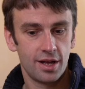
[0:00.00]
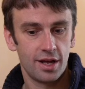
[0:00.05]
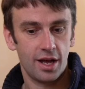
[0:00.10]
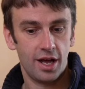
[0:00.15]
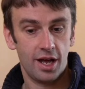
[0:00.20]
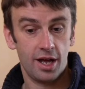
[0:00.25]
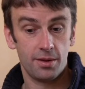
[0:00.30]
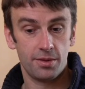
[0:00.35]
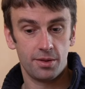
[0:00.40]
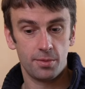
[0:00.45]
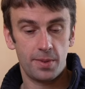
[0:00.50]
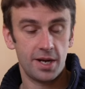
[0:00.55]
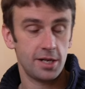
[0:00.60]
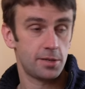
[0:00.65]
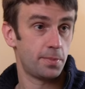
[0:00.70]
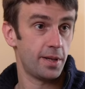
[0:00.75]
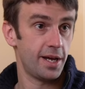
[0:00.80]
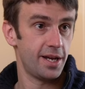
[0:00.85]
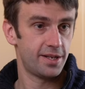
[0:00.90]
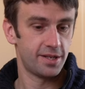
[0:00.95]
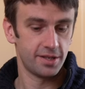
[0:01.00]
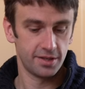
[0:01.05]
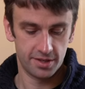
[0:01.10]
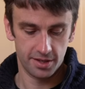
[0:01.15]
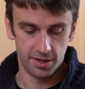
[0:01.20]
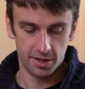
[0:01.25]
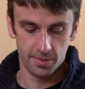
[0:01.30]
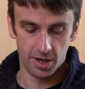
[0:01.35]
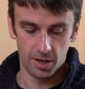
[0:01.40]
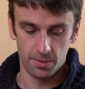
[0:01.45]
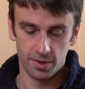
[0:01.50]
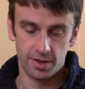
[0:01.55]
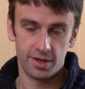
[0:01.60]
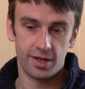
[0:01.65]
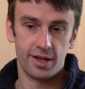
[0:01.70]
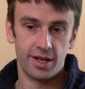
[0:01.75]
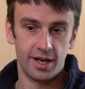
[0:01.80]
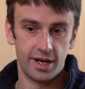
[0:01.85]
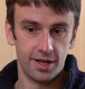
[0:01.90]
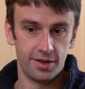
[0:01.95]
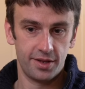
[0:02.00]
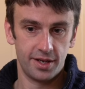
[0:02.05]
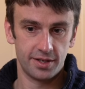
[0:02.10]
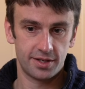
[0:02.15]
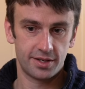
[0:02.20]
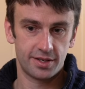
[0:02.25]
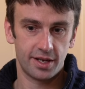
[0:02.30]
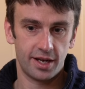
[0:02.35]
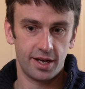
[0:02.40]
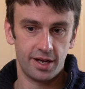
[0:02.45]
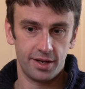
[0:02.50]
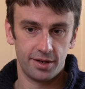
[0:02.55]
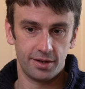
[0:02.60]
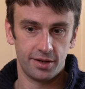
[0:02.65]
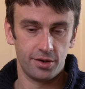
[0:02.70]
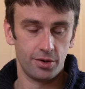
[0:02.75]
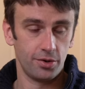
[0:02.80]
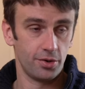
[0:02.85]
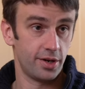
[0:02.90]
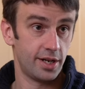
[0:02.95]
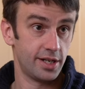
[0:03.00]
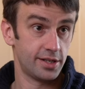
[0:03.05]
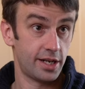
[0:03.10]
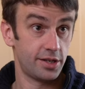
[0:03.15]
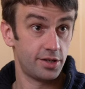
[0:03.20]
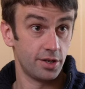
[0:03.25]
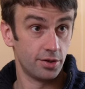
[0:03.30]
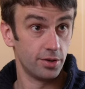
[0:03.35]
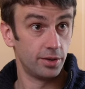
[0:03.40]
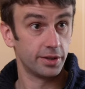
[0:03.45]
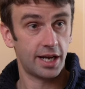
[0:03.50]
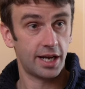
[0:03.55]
The best places at the moment, there's an organisation called